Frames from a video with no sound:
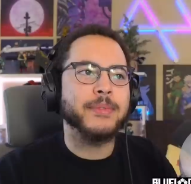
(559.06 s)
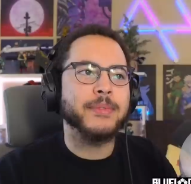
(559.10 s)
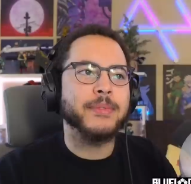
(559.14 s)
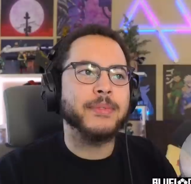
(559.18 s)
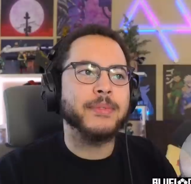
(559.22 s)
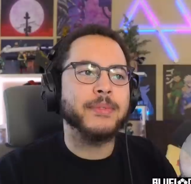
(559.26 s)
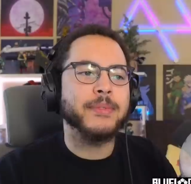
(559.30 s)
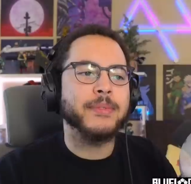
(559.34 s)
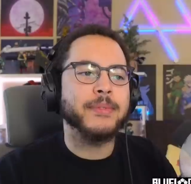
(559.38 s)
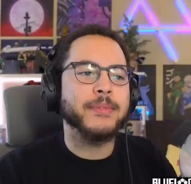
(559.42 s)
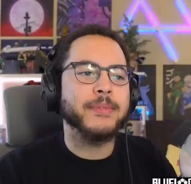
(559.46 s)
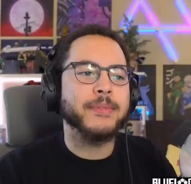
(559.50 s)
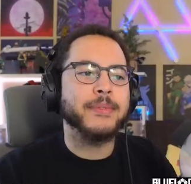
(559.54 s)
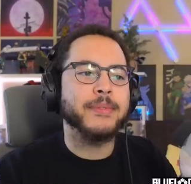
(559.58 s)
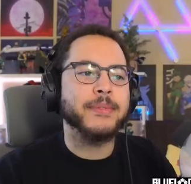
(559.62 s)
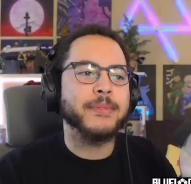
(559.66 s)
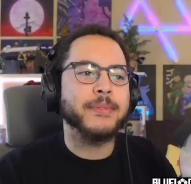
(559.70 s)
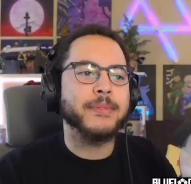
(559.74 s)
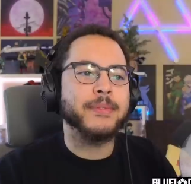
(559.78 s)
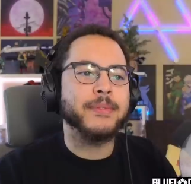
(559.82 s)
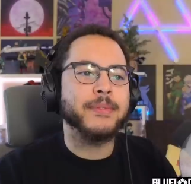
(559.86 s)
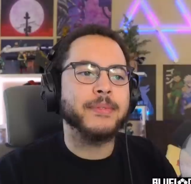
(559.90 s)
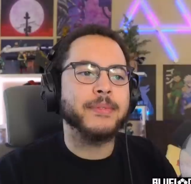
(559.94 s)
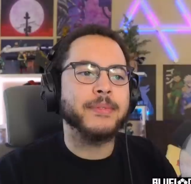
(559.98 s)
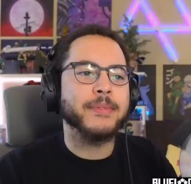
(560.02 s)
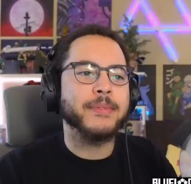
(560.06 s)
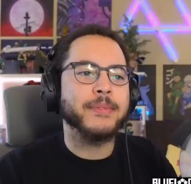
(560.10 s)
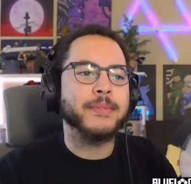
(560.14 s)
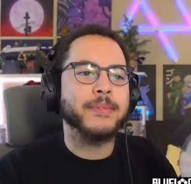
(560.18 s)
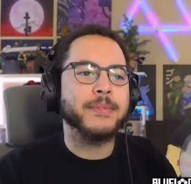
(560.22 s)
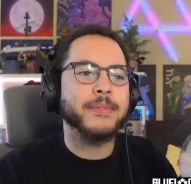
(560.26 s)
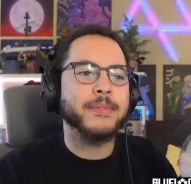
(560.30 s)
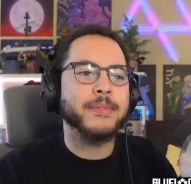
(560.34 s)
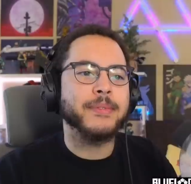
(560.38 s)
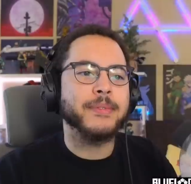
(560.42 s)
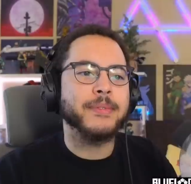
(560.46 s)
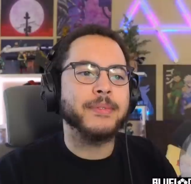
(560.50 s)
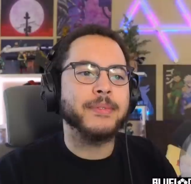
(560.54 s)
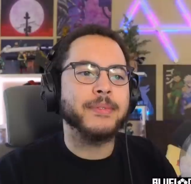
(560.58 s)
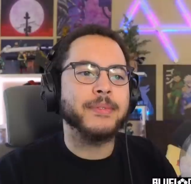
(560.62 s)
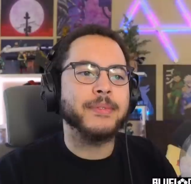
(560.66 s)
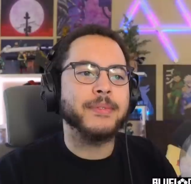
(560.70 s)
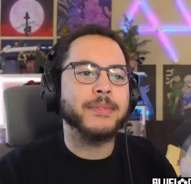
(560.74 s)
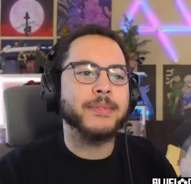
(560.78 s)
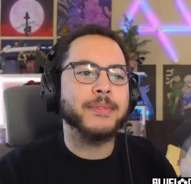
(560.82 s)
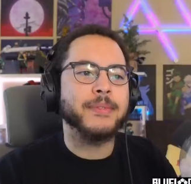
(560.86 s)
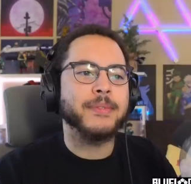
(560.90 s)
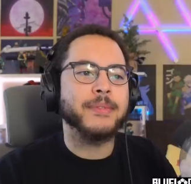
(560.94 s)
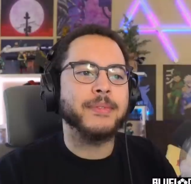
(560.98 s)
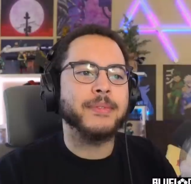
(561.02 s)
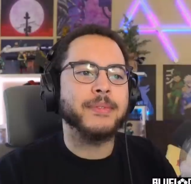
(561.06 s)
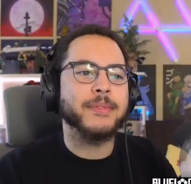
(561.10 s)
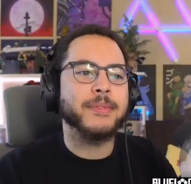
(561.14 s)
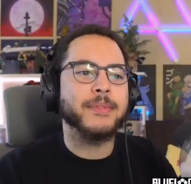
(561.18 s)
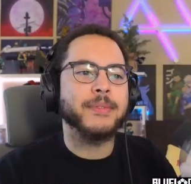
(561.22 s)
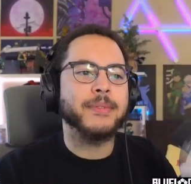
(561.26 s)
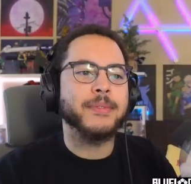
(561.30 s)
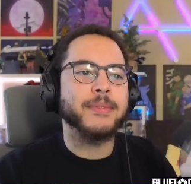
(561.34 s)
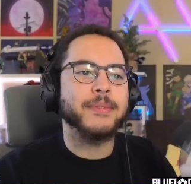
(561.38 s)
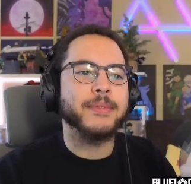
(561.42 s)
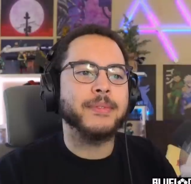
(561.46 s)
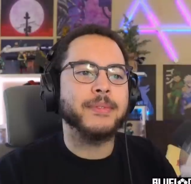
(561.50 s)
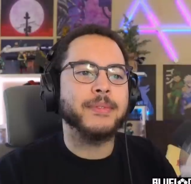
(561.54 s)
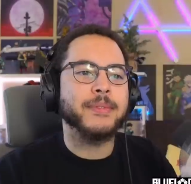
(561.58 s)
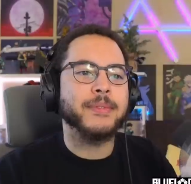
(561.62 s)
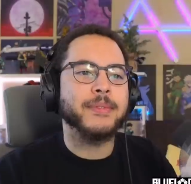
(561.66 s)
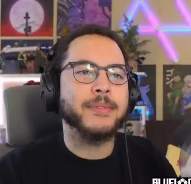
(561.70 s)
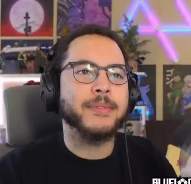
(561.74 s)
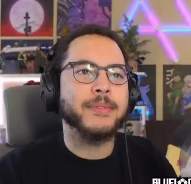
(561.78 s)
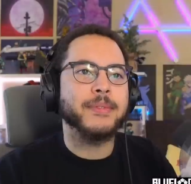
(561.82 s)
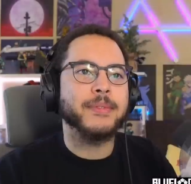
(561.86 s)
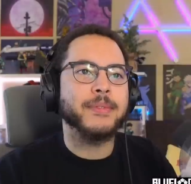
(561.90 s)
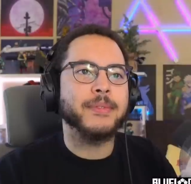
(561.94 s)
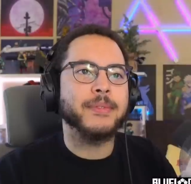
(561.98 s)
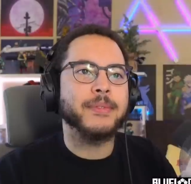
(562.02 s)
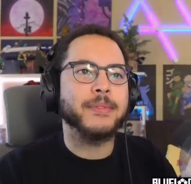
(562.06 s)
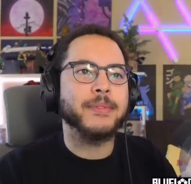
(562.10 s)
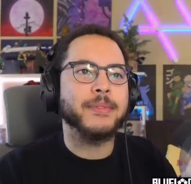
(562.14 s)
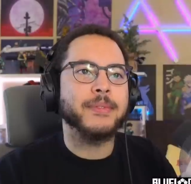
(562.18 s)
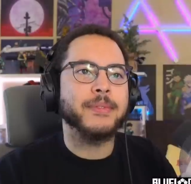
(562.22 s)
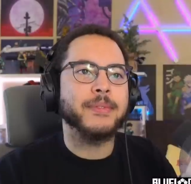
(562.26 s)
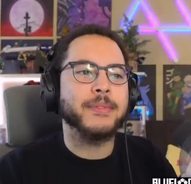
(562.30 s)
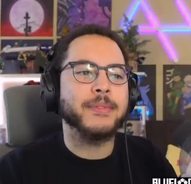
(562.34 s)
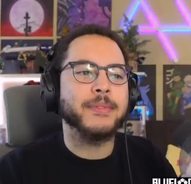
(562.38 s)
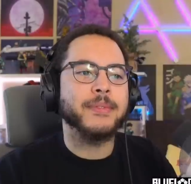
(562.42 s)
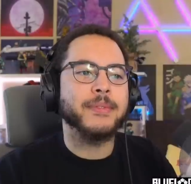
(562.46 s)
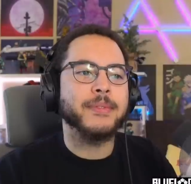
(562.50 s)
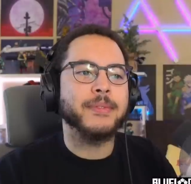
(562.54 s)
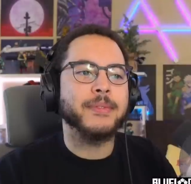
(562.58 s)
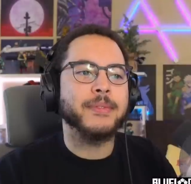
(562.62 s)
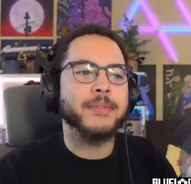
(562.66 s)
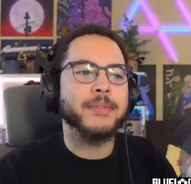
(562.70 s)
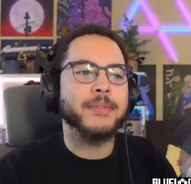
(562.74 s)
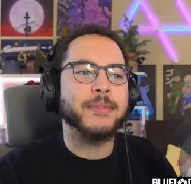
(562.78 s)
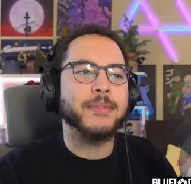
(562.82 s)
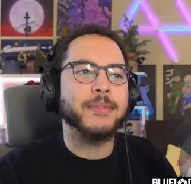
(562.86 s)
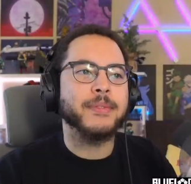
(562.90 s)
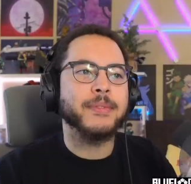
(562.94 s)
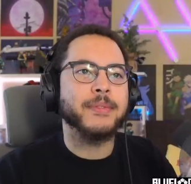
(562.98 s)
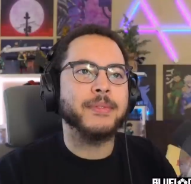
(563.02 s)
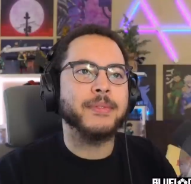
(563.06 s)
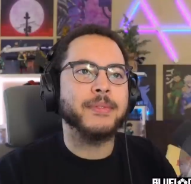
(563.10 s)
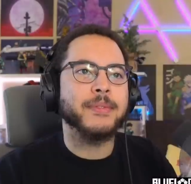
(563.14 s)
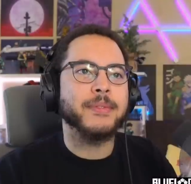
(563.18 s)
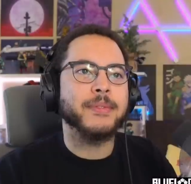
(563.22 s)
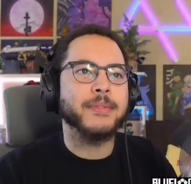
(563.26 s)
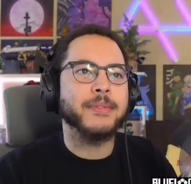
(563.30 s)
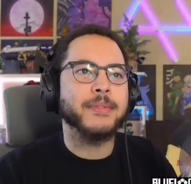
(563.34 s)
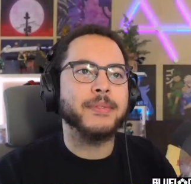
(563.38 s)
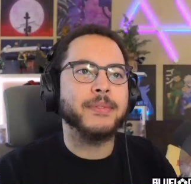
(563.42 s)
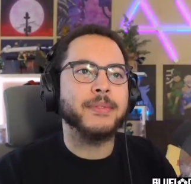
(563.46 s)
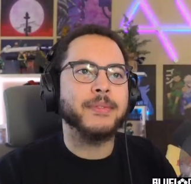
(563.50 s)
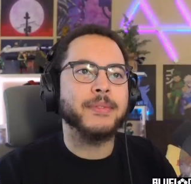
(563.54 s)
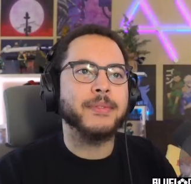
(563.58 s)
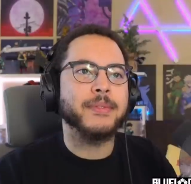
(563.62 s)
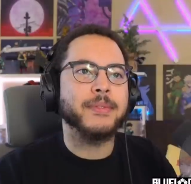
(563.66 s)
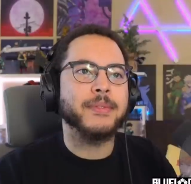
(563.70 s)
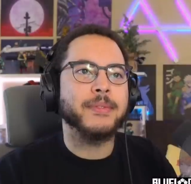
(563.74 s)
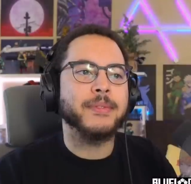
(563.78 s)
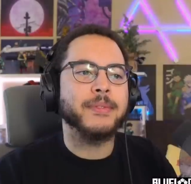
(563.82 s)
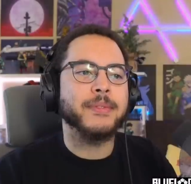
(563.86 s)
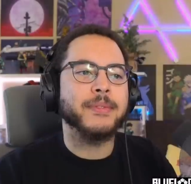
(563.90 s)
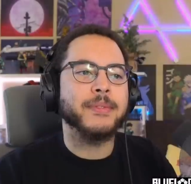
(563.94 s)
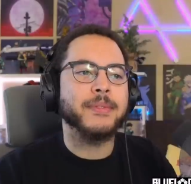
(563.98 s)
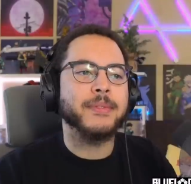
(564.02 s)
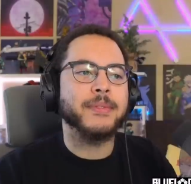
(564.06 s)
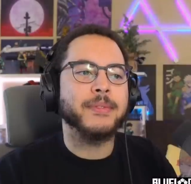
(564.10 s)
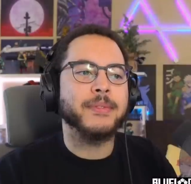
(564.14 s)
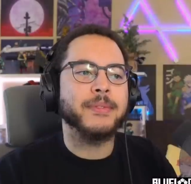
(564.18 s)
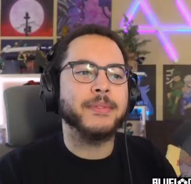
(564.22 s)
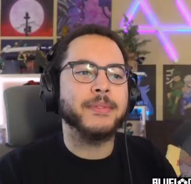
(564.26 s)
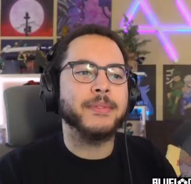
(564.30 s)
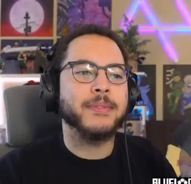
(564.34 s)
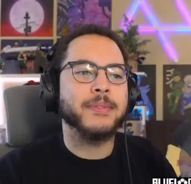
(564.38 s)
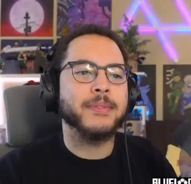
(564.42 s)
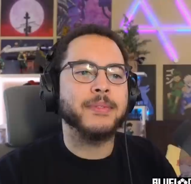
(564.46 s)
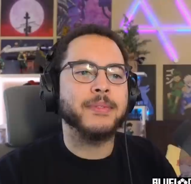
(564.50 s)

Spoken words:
Nothing is said.